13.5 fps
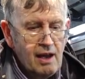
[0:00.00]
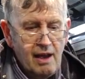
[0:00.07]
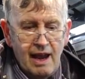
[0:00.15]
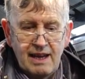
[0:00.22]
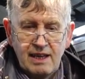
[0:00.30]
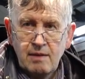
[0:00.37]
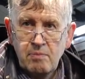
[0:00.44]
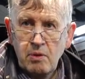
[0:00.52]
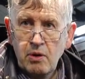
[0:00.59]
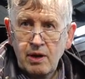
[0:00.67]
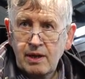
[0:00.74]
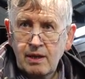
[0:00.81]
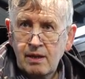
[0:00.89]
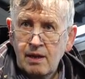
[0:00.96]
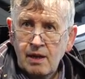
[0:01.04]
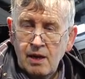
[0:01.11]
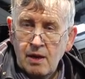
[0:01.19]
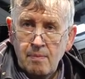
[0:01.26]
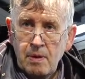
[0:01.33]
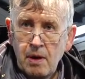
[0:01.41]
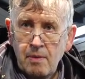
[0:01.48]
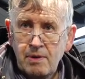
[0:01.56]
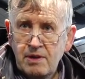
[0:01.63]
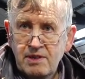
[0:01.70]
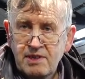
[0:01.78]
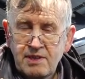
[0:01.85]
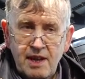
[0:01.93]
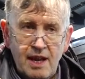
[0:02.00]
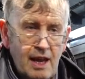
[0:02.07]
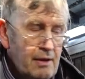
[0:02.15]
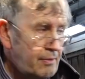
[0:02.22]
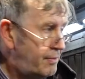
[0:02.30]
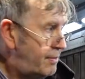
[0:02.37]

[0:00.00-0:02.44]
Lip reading: aided by permanent staff.